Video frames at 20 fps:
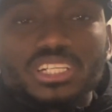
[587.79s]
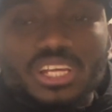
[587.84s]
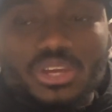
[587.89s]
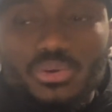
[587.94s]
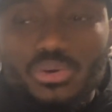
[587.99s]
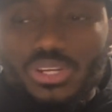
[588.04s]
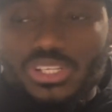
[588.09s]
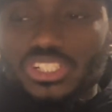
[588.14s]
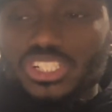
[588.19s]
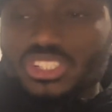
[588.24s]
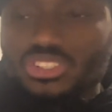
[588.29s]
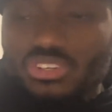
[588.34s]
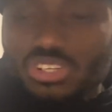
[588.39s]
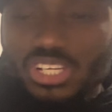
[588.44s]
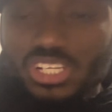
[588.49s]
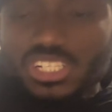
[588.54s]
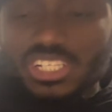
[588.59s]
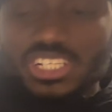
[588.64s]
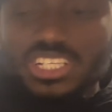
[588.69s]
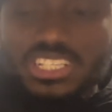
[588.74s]
They were just
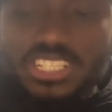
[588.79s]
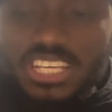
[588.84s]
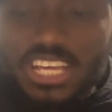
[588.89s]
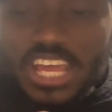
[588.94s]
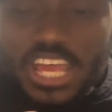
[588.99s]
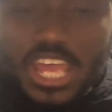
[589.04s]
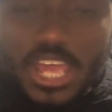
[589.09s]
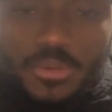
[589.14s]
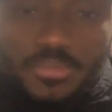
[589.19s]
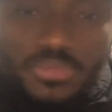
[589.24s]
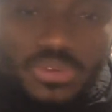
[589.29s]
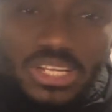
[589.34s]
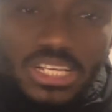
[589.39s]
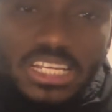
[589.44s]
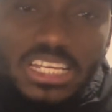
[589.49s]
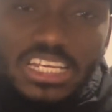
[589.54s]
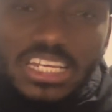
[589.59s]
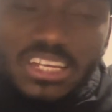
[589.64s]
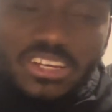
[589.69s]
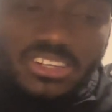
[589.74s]
okay, the same
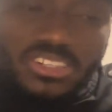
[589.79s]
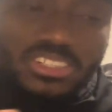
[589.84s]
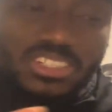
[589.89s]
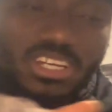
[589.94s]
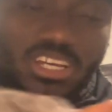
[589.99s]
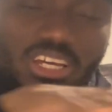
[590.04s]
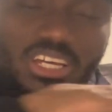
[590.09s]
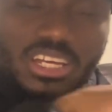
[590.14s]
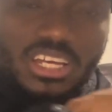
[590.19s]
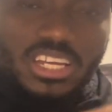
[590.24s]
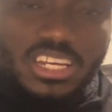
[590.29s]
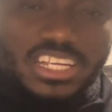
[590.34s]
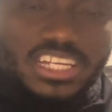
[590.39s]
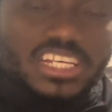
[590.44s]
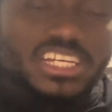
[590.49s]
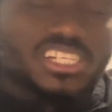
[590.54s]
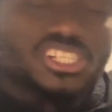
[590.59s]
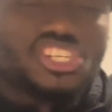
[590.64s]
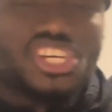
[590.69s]
lineage. It didn't